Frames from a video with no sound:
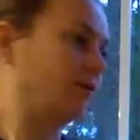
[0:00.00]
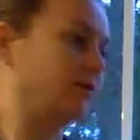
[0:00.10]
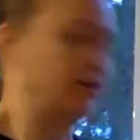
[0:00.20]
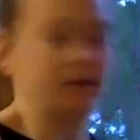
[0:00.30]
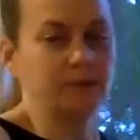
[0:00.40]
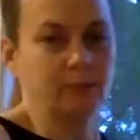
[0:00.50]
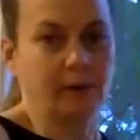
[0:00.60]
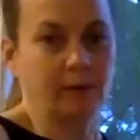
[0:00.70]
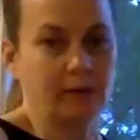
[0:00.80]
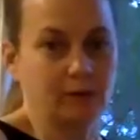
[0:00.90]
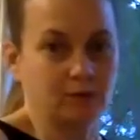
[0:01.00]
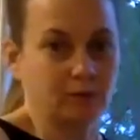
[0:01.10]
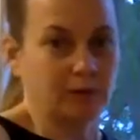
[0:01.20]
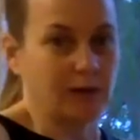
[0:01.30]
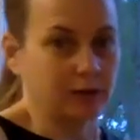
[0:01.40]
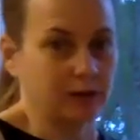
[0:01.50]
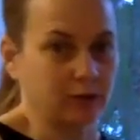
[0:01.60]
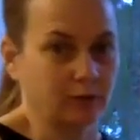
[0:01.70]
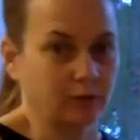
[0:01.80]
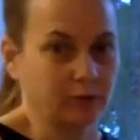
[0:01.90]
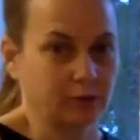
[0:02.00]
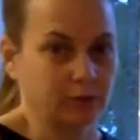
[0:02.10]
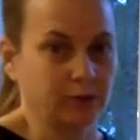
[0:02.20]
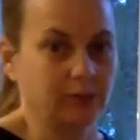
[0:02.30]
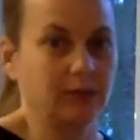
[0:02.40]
that's why we use reaction quotient.